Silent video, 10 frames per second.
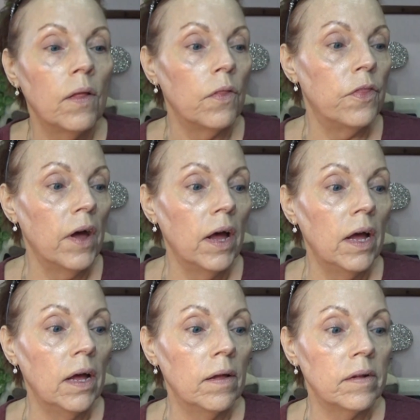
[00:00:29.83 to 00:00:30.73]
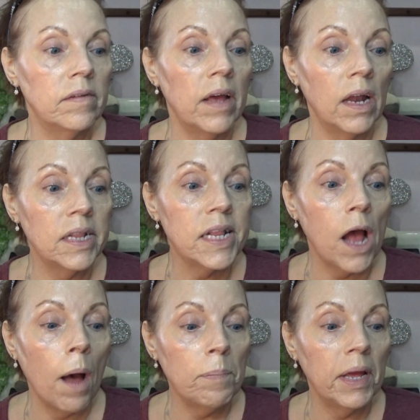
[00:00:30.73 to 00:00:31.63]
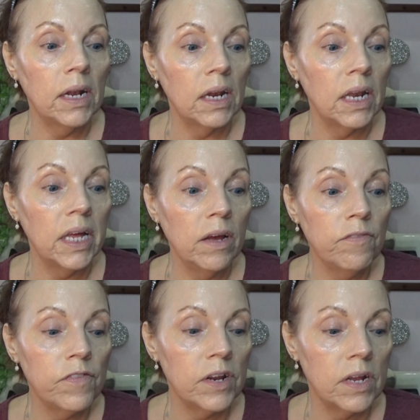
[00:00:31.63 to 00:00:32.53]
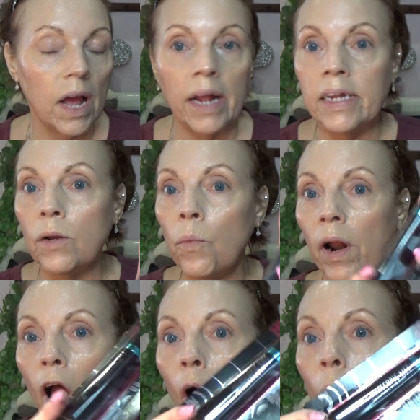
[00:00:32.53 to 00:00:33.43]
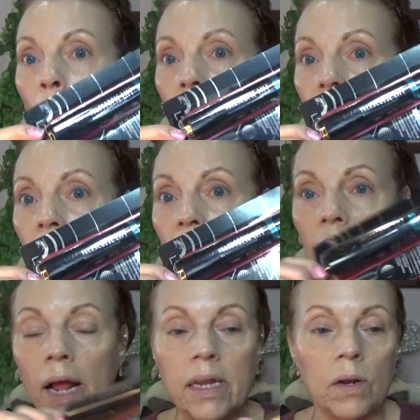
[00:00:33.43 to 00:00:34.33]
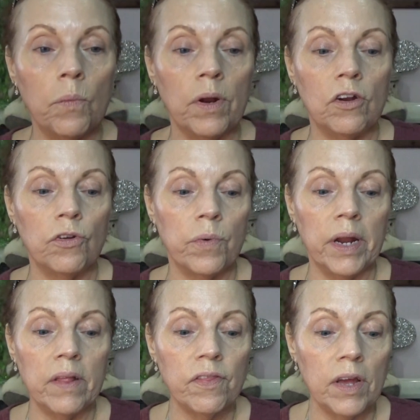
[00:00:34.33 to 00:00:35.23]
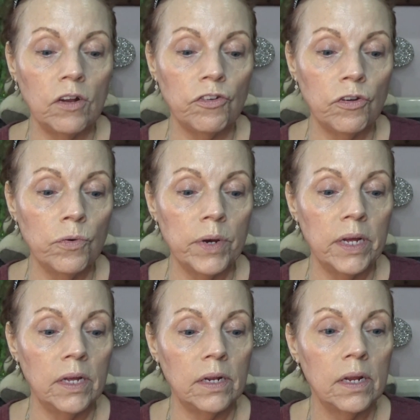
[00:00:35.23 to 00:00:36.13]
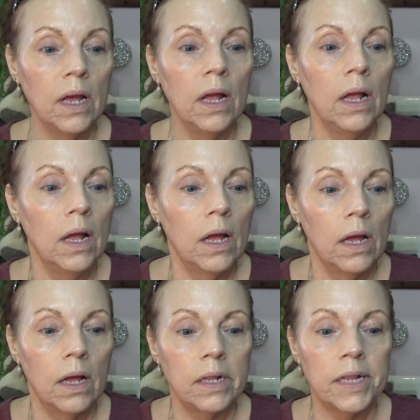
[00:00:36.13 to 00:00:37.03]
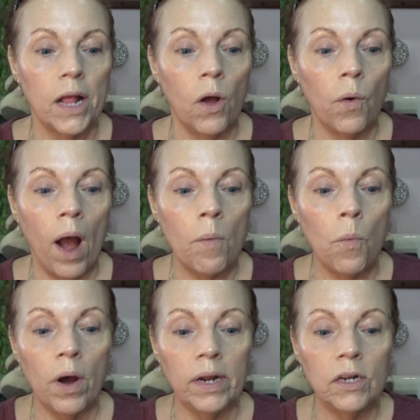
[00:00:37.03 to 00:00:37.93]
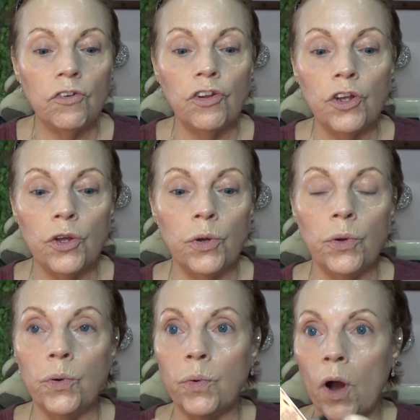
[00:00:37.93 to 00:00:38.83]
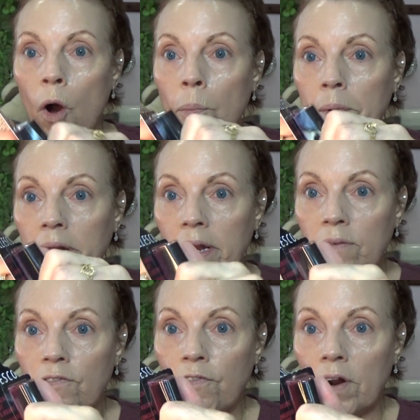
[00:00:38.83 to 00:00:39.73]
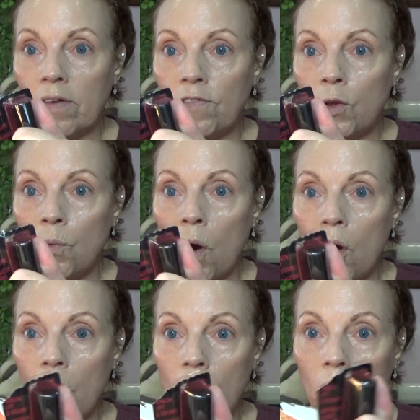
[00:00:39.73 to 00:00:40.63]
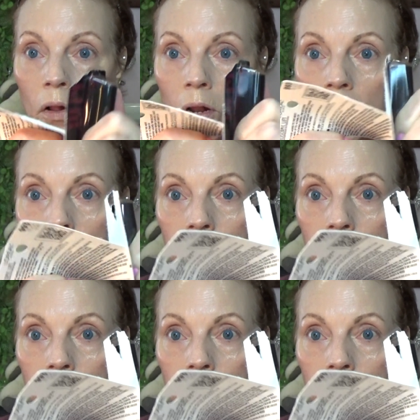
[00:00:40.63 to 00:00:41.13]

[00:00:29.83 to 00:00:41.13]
the telescopic lift. I didn't want to open it. I didn't want to do anything to it. So I wanted to open it in front of you all